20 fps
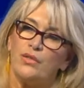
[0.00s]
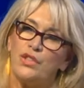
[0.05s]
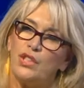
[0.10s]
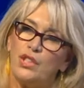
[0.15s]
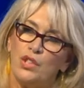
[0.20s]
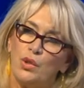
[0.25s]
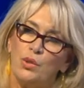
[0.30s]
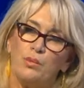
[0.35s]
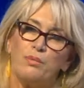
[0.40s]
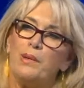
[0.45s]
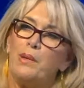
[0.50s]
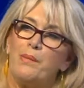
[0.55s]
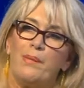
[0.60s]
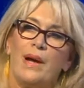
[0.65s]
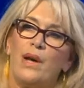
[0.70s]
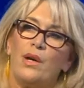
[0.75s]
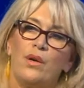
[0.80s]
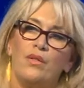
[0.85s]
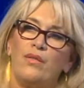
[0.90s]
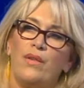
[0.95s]
She should be
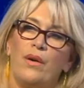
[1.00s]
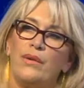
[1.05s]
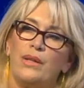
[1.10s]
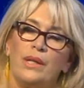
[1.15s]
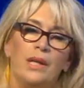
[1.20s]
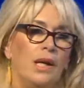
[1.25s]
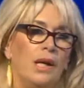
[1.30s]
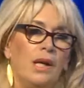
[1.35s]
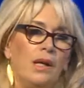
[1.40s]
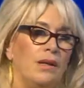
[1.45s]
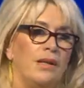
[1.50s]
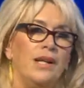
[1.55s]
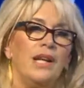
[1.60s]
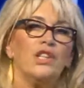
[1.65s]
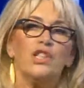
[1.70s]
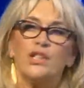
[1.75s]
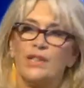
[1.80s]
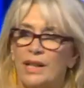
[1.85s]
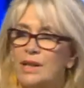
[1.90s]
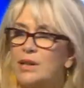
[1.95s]
by her very
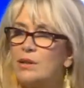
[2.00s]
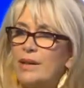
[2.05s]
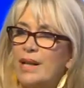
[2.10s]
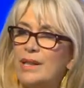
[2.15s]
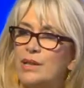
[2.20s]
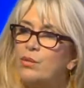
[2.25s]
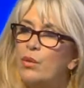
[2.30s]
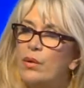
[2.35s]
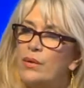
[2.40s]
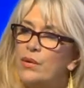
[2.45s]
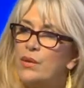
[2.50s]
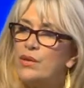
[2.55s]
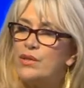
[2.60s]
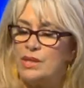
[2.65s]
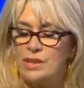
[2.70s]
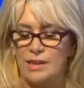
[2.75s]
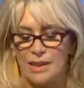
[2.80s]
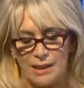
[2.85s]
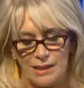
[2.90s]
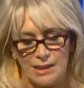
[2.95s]
nature. That's that's what
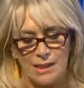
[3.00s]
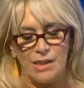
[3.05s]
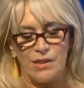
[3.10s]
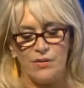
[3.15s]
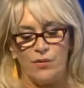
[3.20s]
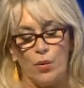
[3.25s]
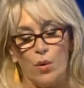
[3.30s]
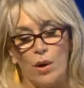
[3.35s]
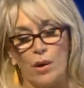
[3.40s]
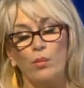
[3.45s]
nurses exist for.